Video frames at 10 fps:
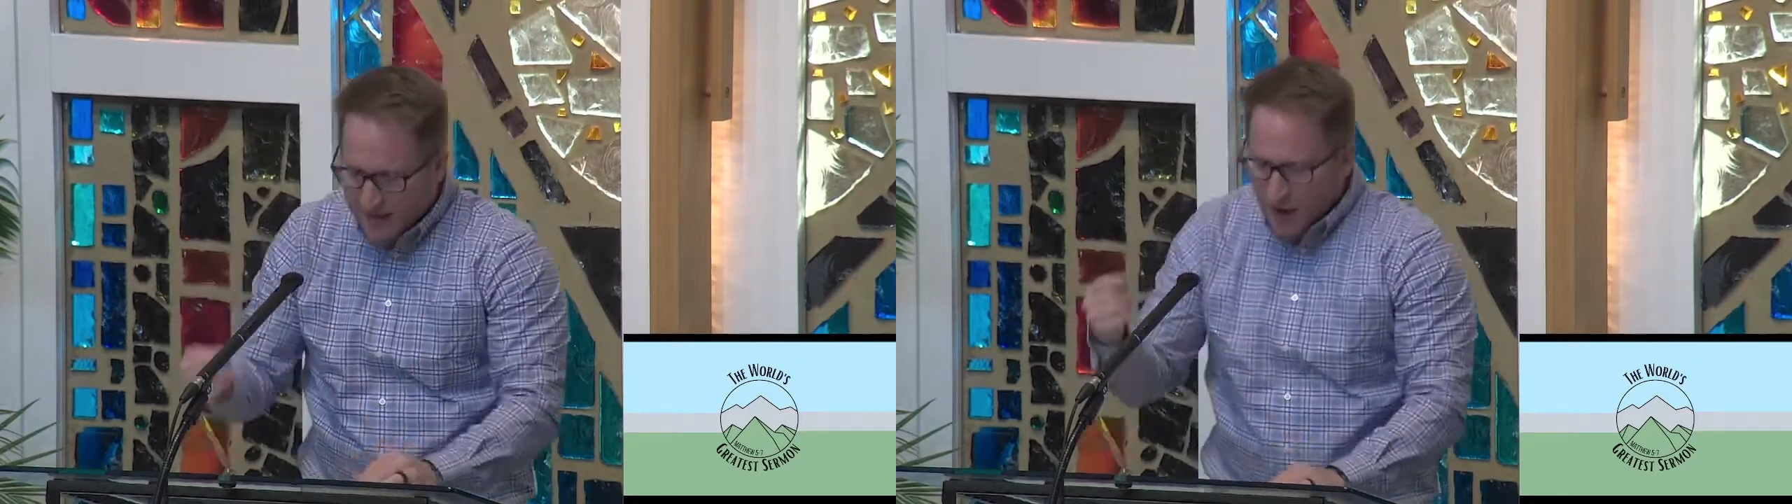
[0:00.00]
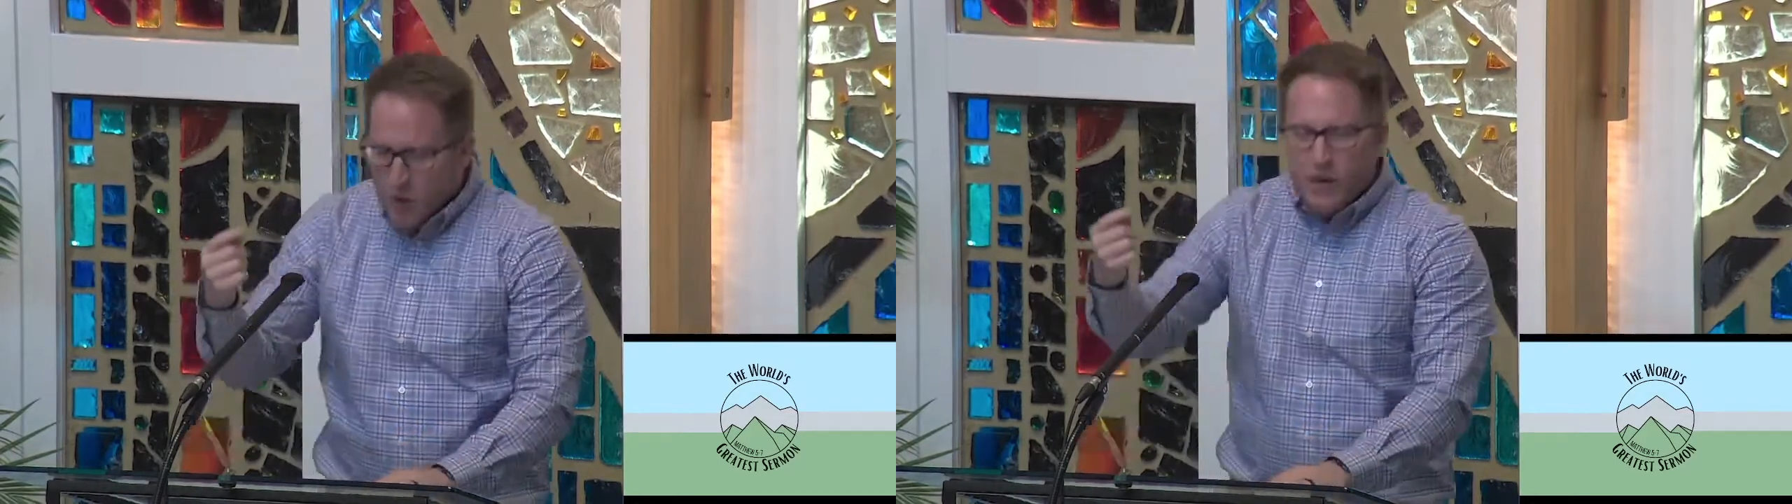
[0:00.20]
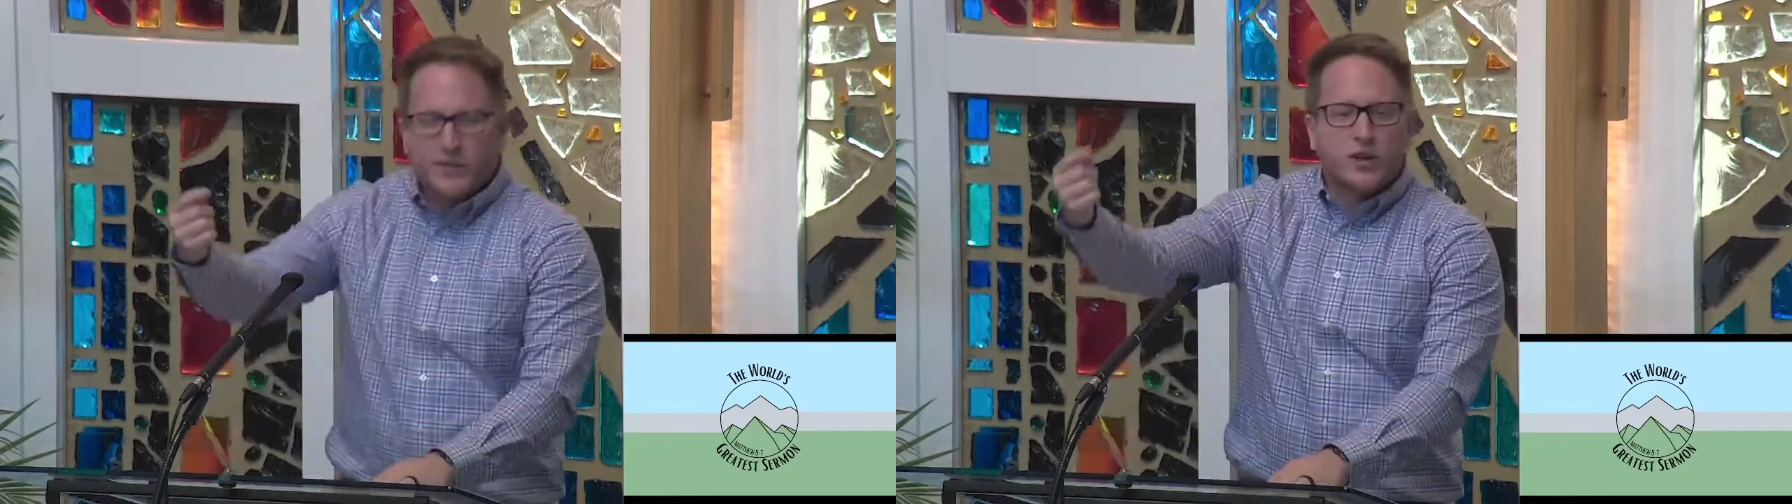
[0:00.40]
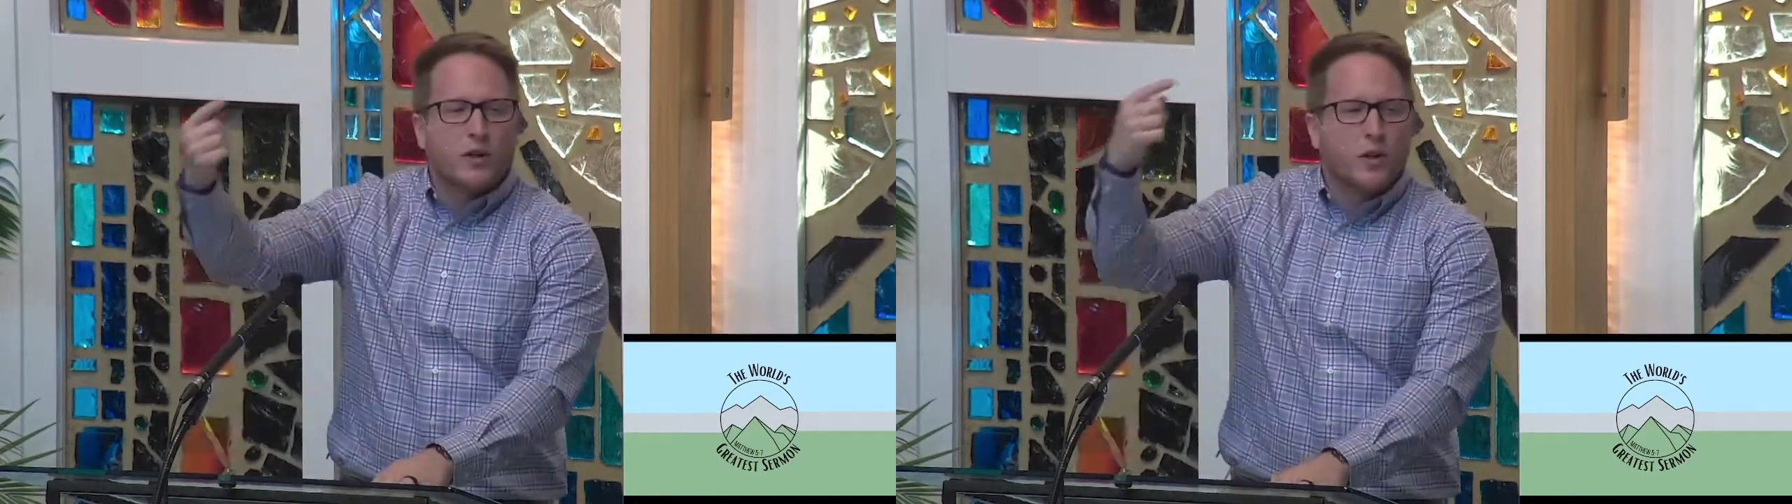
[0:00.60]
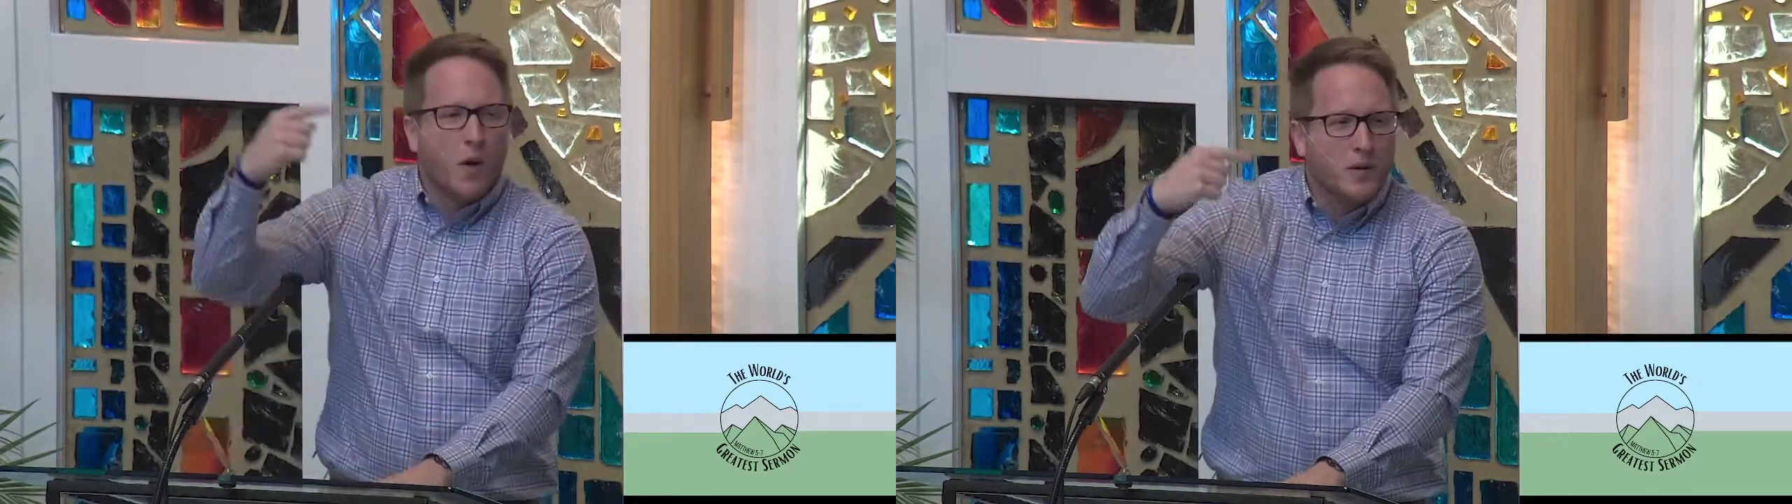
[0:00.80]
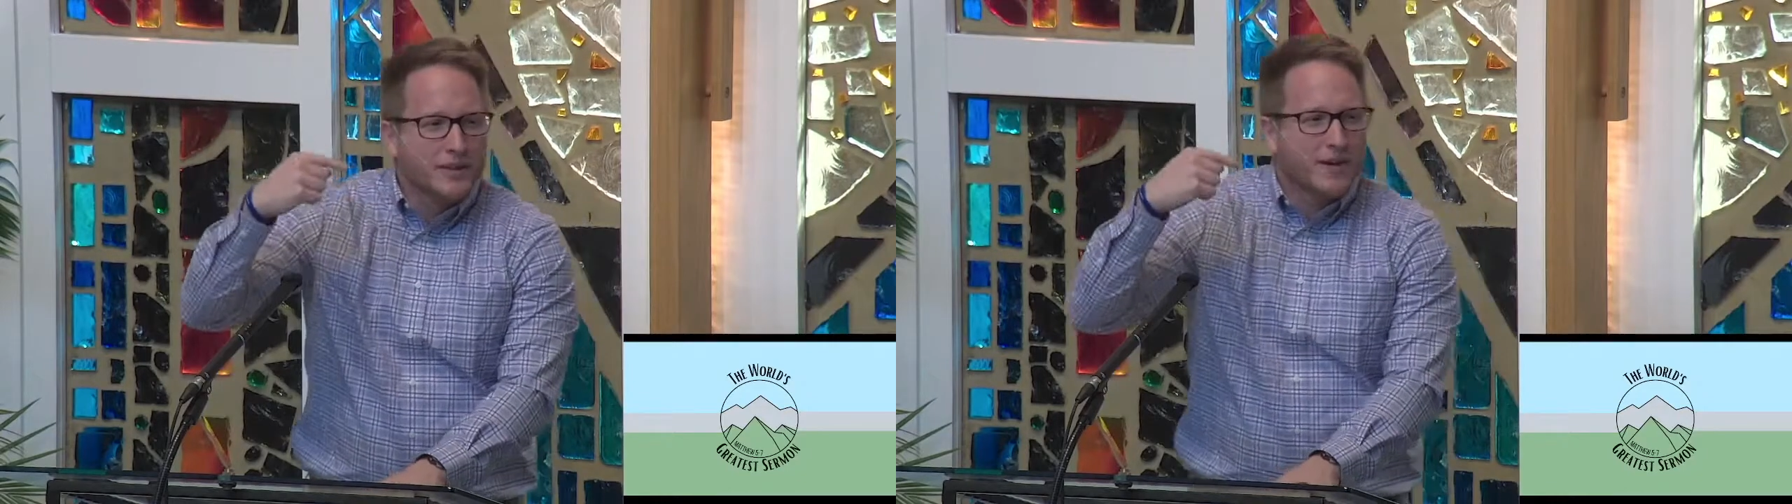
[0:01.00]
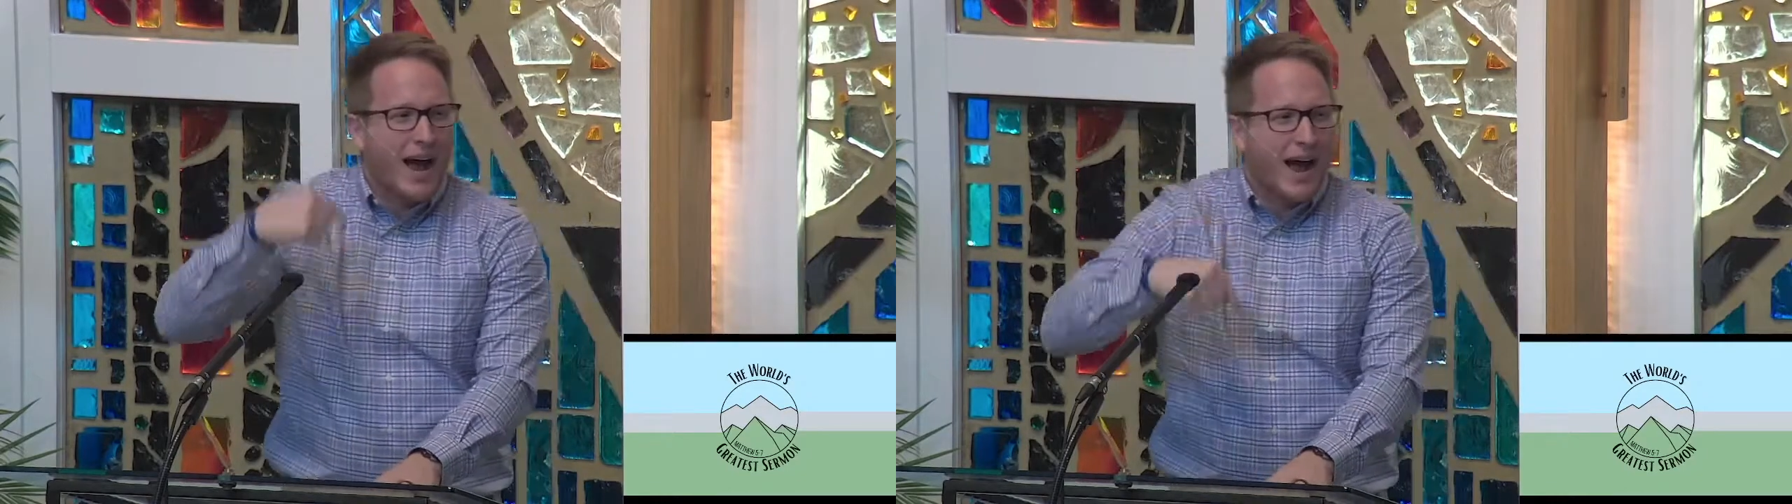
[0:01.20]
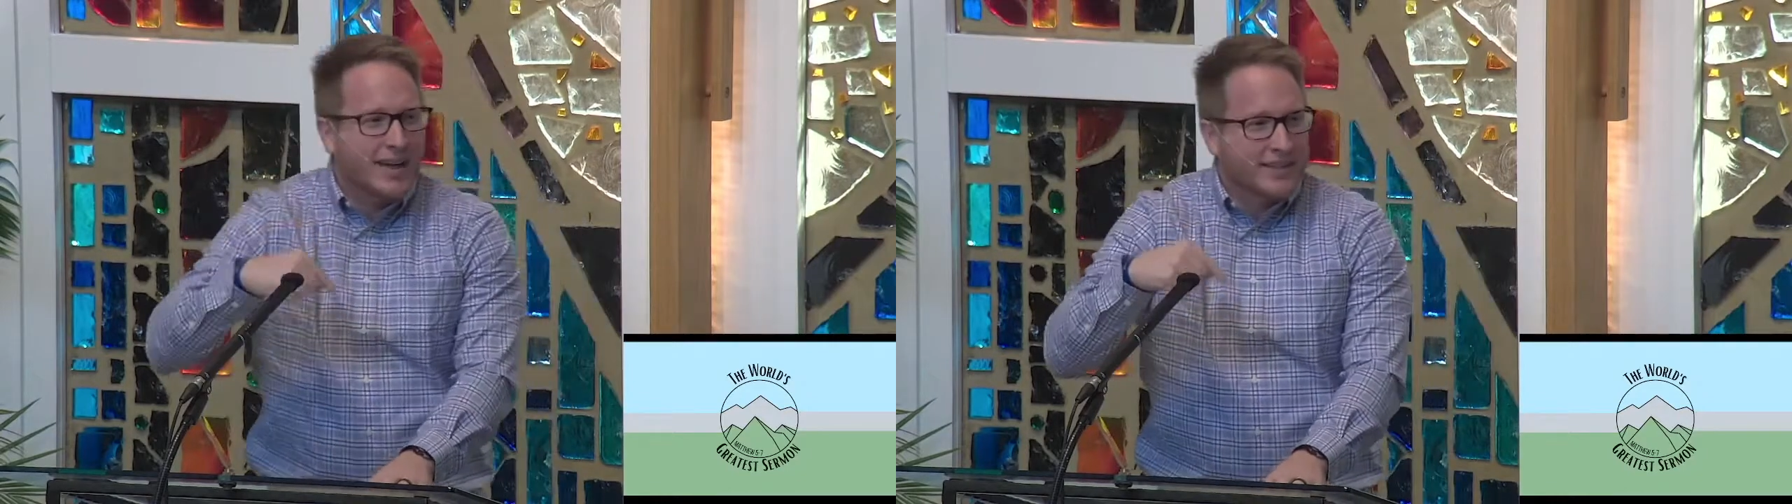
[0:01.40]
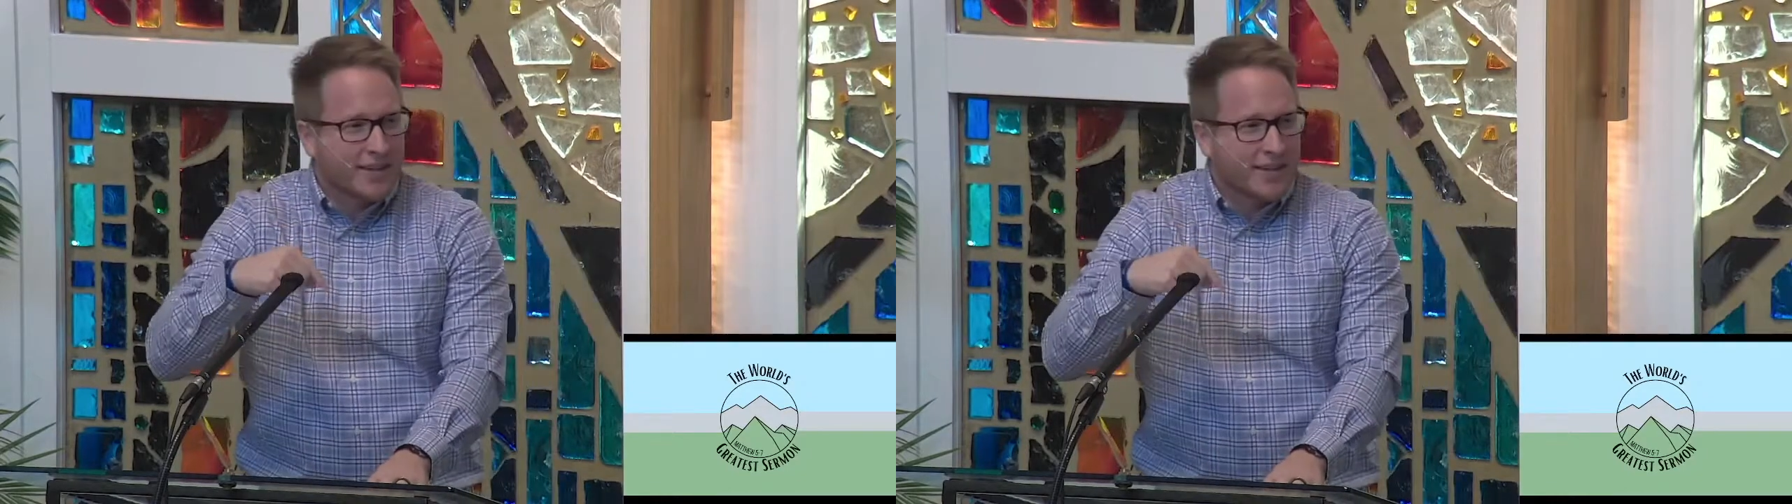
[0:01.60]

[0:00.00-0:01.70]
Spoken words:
We have to close our eyes to